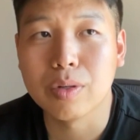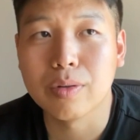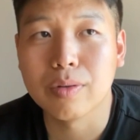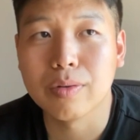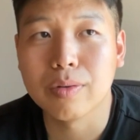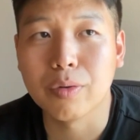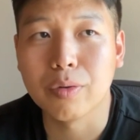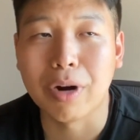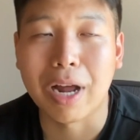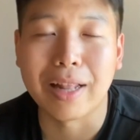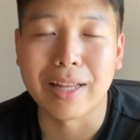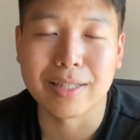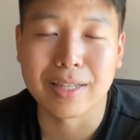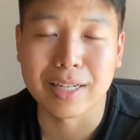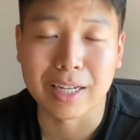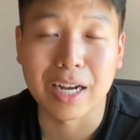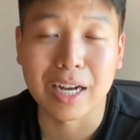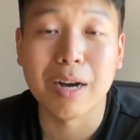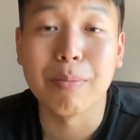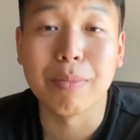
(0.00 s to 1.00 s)
or at least the
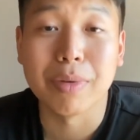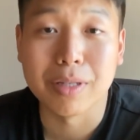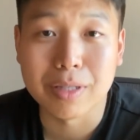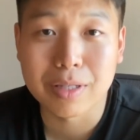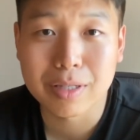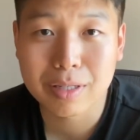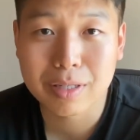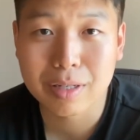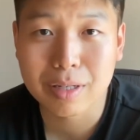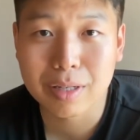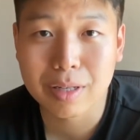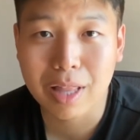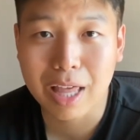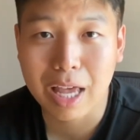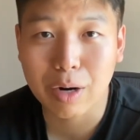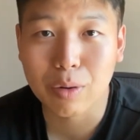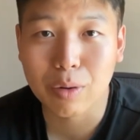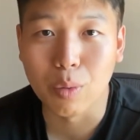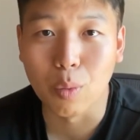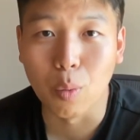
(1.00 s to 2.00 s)
incumbents, they
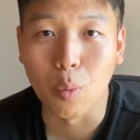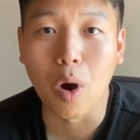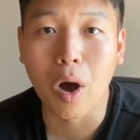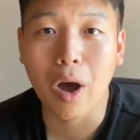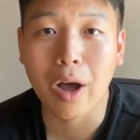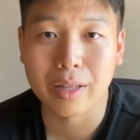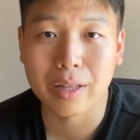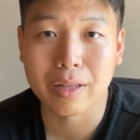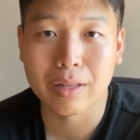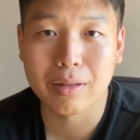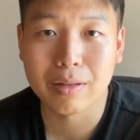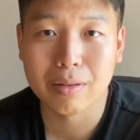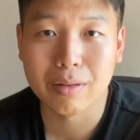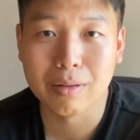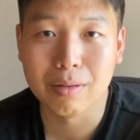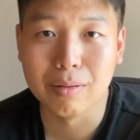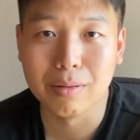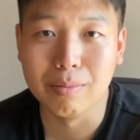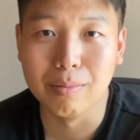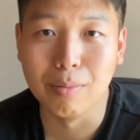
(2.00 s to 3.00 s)
don't want
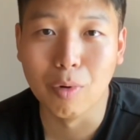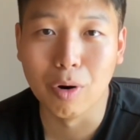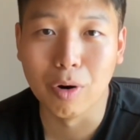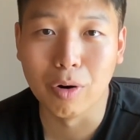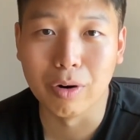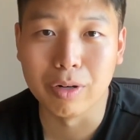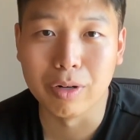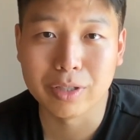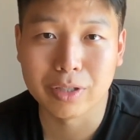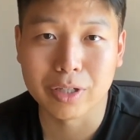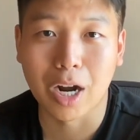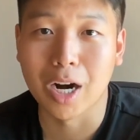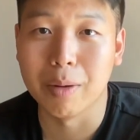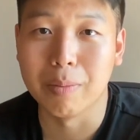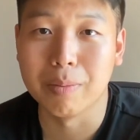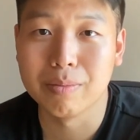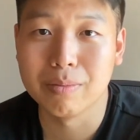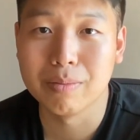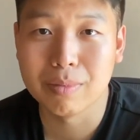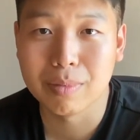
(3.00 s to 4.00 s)
more
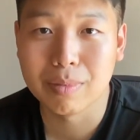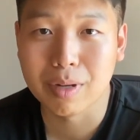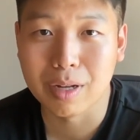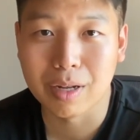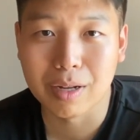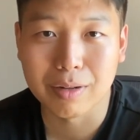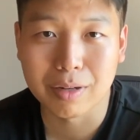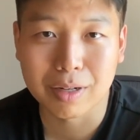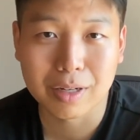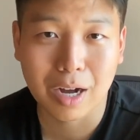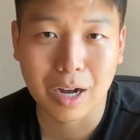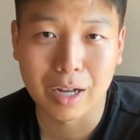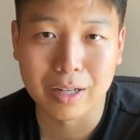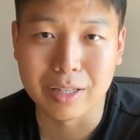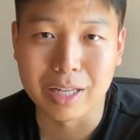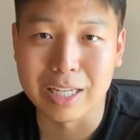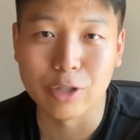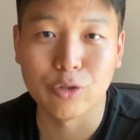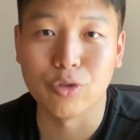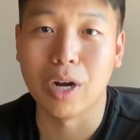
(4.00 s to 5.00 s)
startup
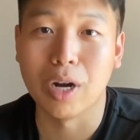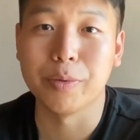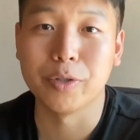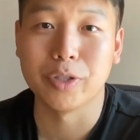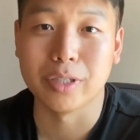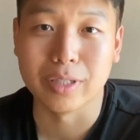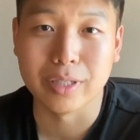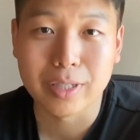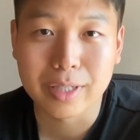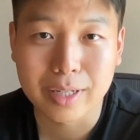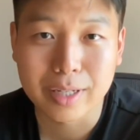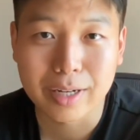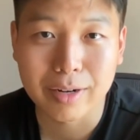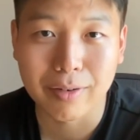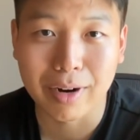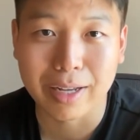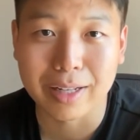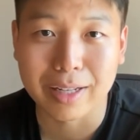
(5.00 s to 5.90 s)
disruption, right?